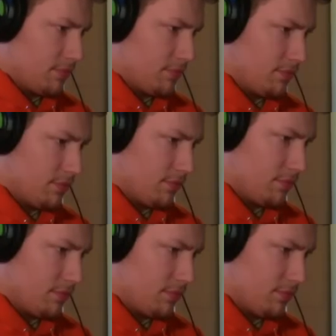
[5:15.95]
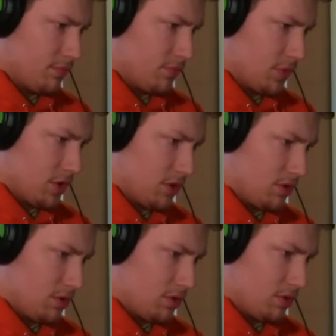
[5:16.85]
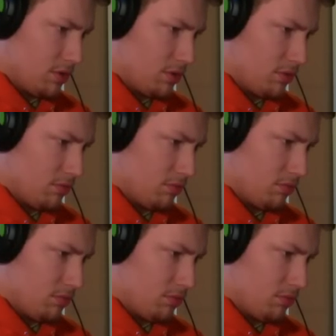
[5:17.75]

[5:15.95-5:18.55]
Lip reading: Nothing is said.